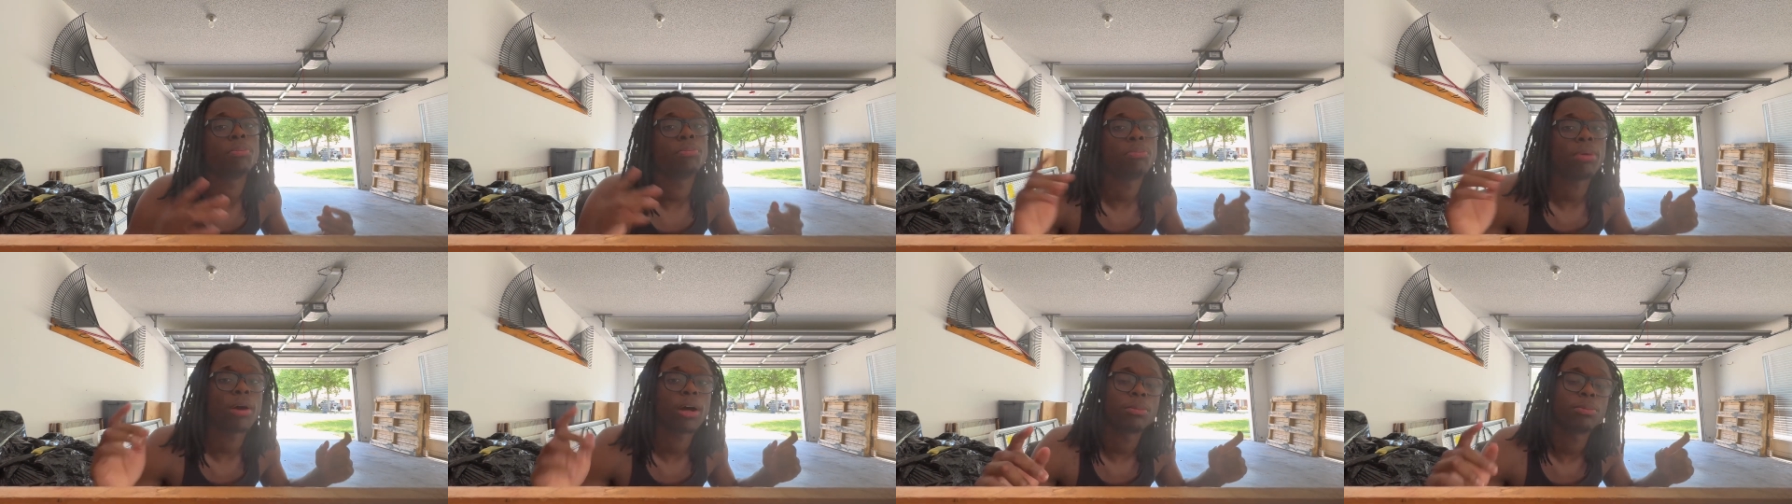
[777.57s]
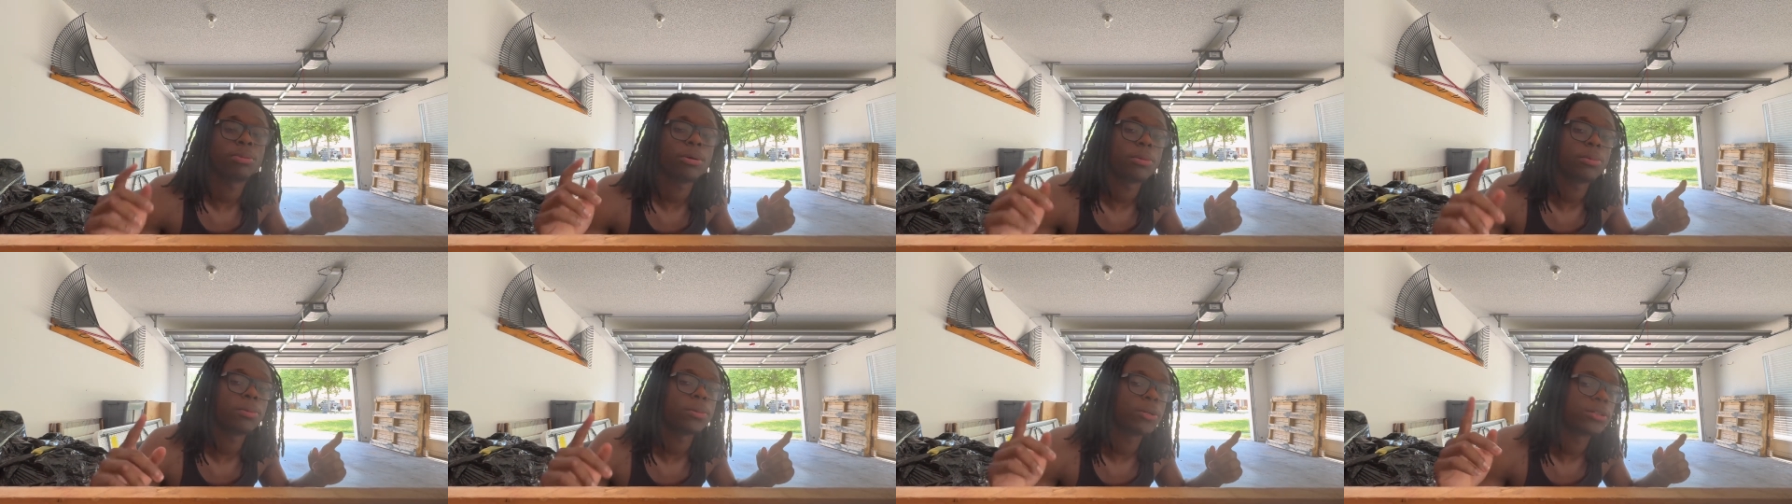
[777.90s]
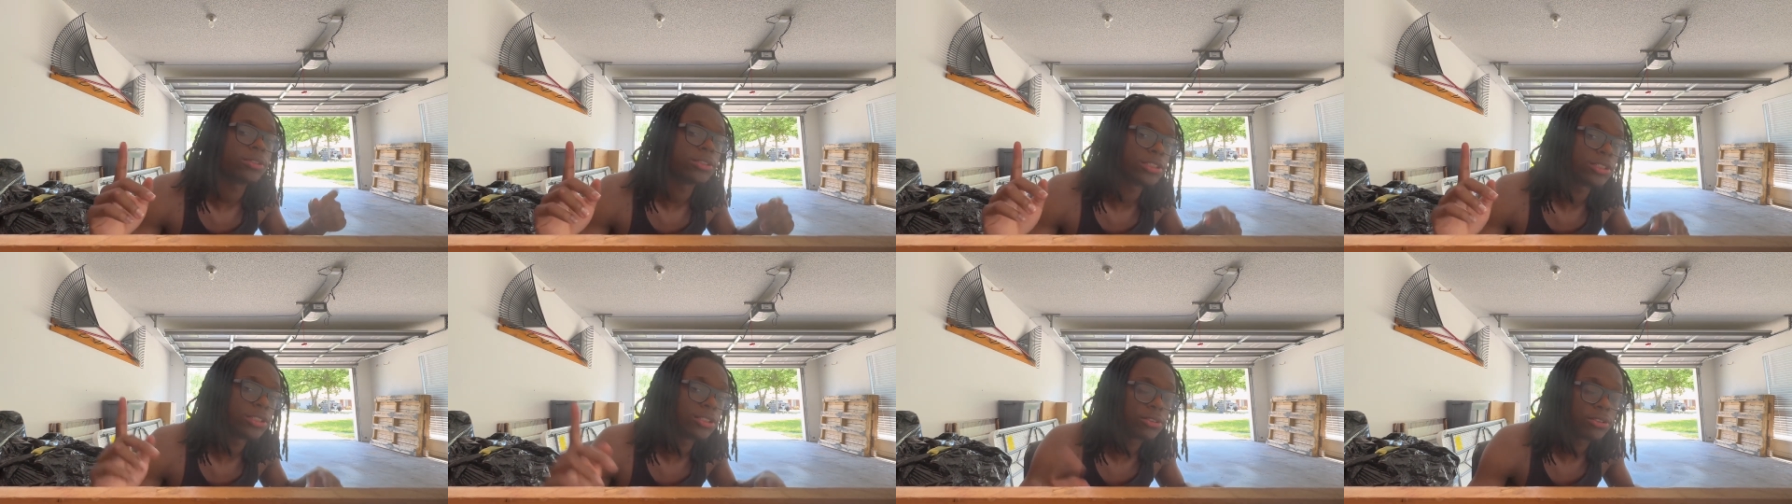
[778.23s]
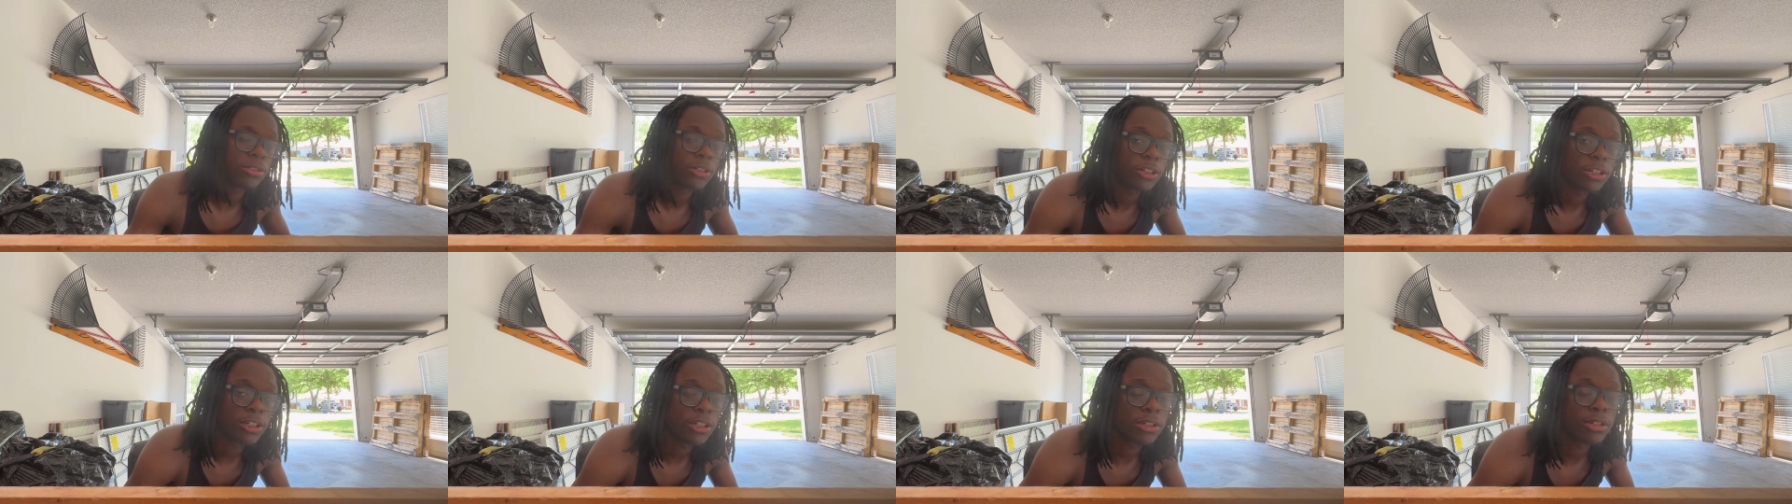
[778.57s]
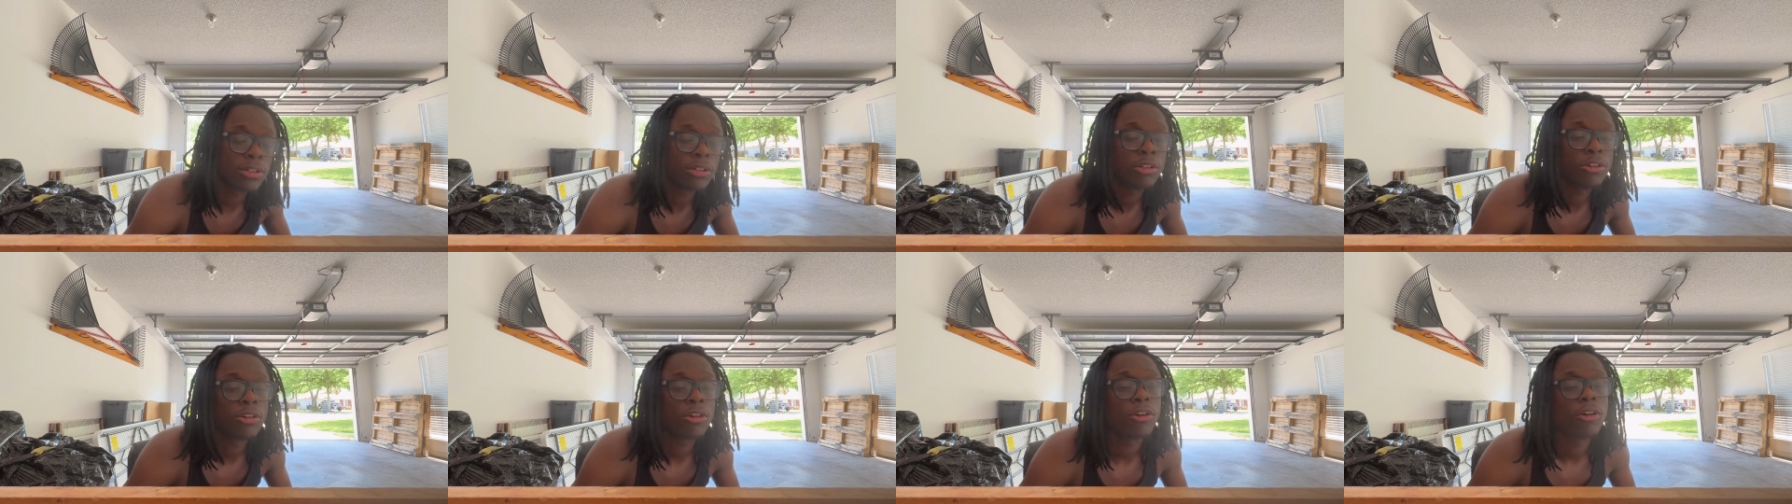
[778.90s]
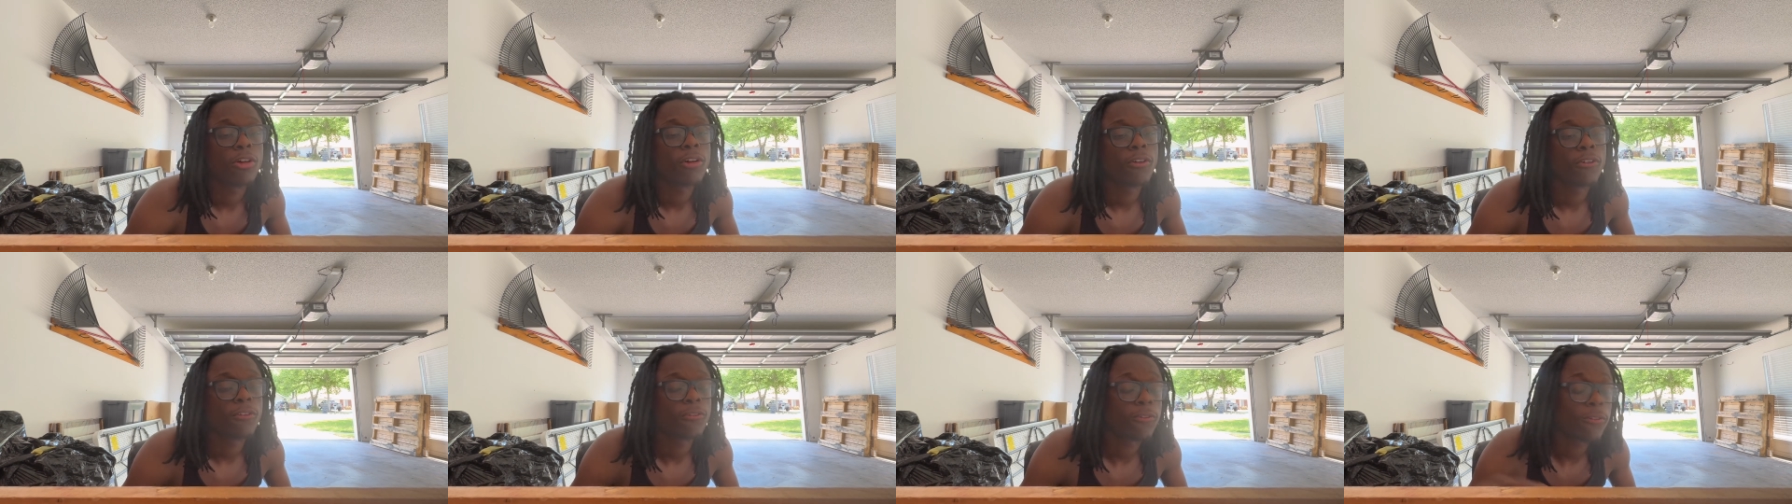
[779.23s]
pop up on the screen.
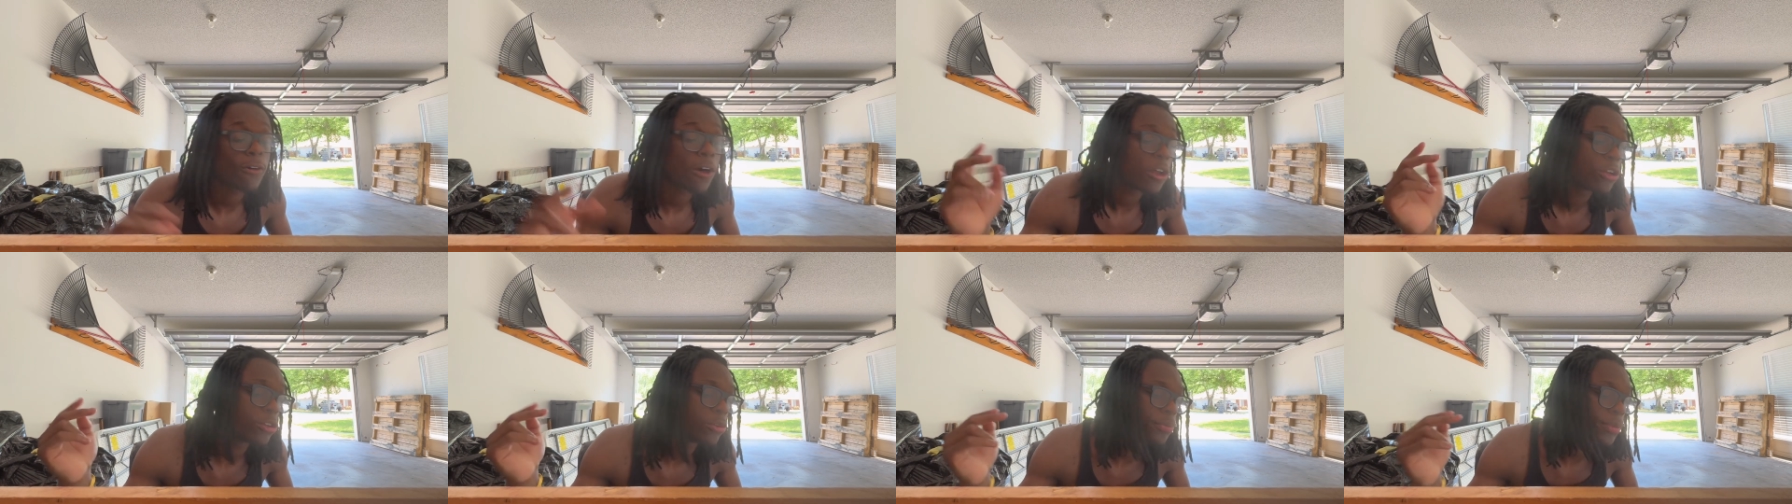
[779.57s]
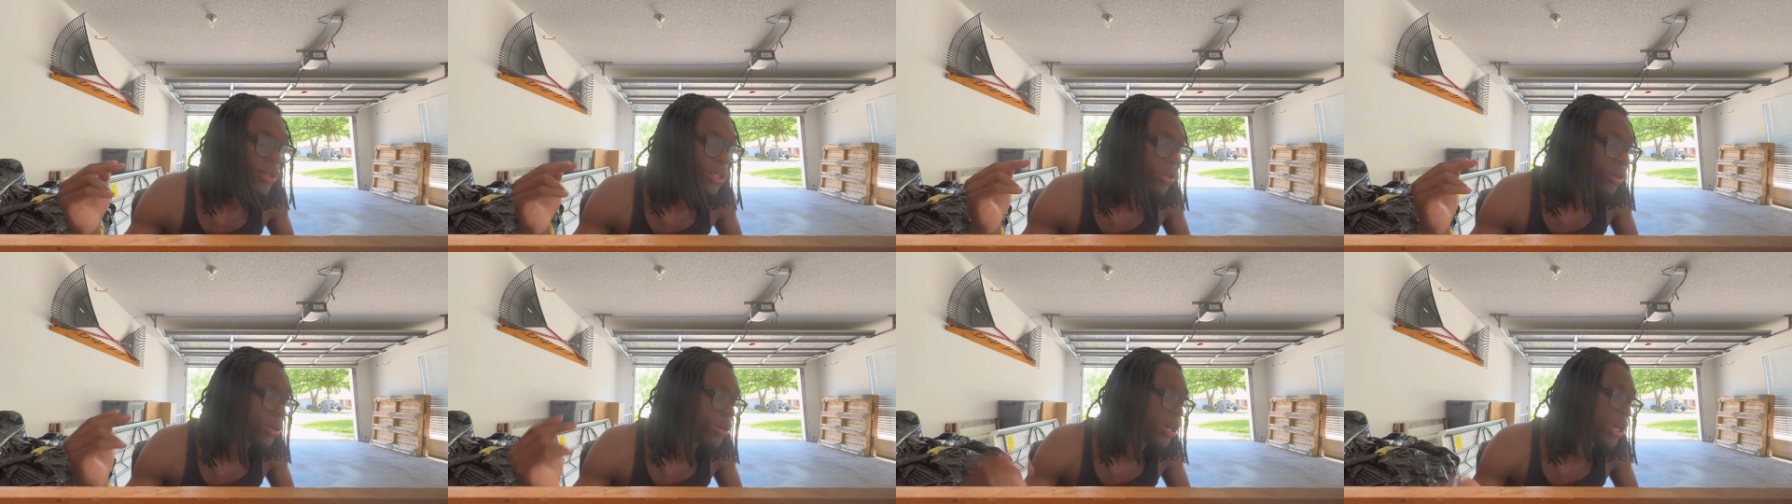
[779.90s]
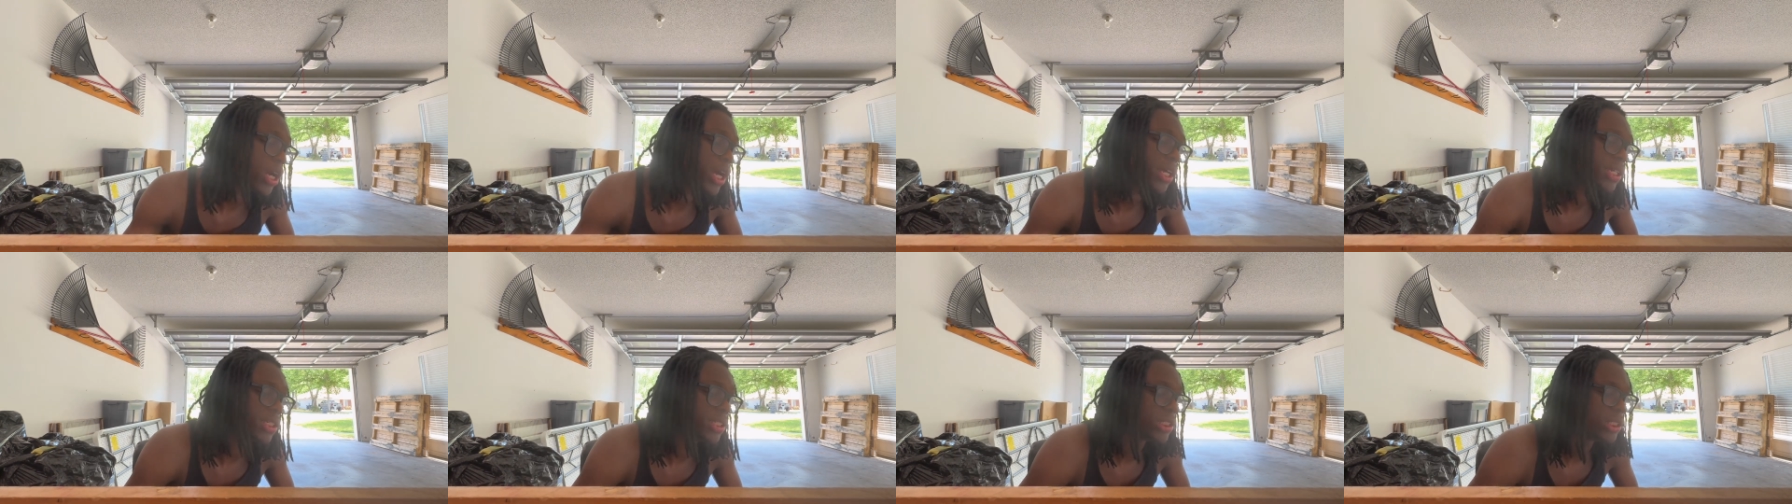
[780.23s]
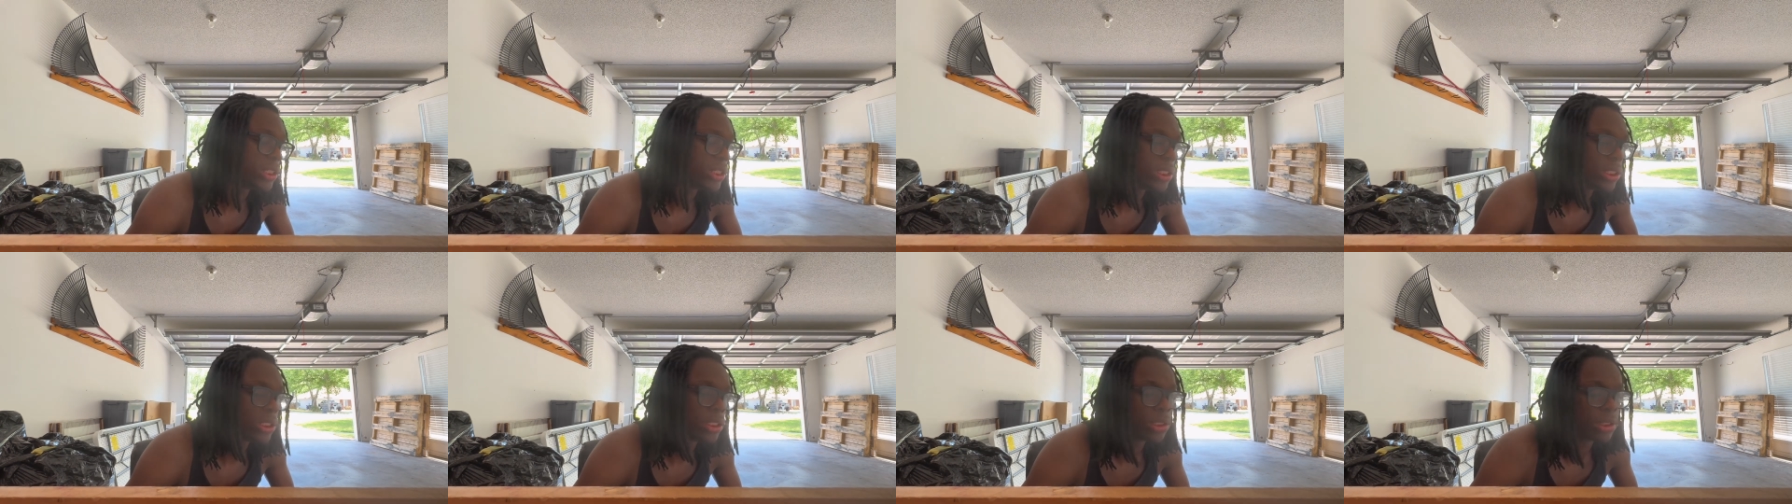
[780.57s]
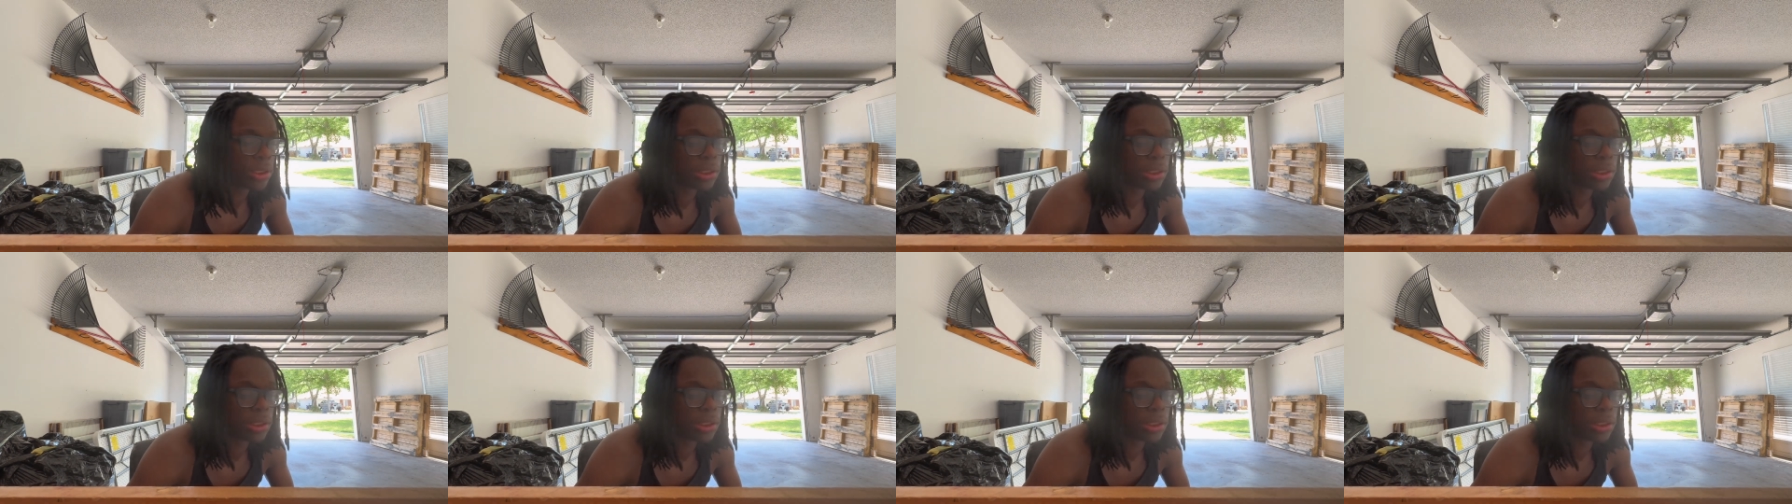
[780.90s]
Follow me on IG.